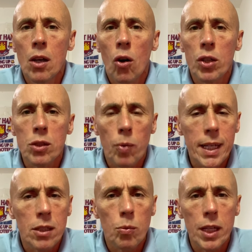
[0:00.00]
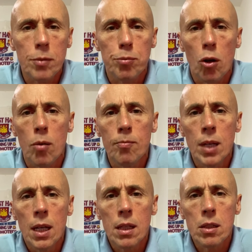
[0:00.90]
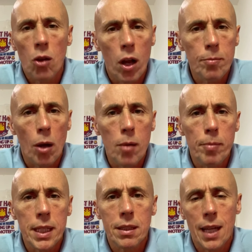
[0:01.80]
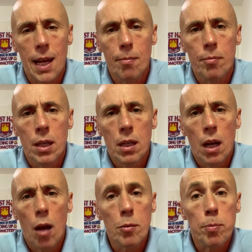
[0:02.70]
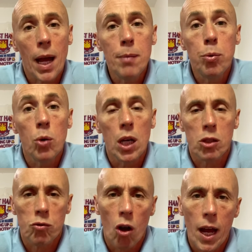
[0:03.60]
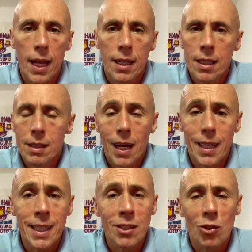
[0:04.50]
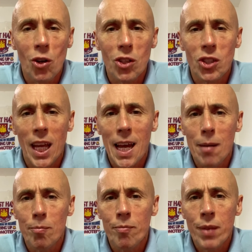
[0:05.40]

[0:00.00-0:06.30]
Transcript: On his way to West Brom, signed by Big Sam. Hope the paperwork's right and it's not a scam.